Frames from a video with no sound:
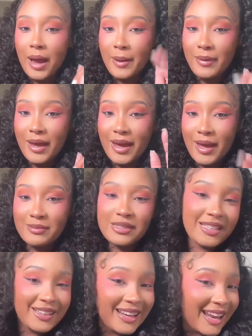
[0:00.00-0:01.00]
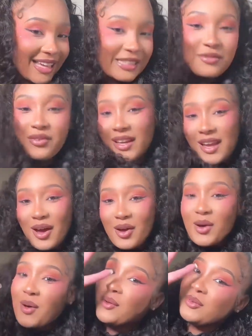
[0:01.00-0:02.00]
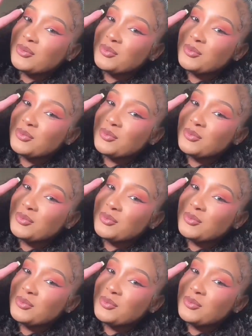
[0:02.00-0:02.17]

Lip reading: babe, see you in the next video.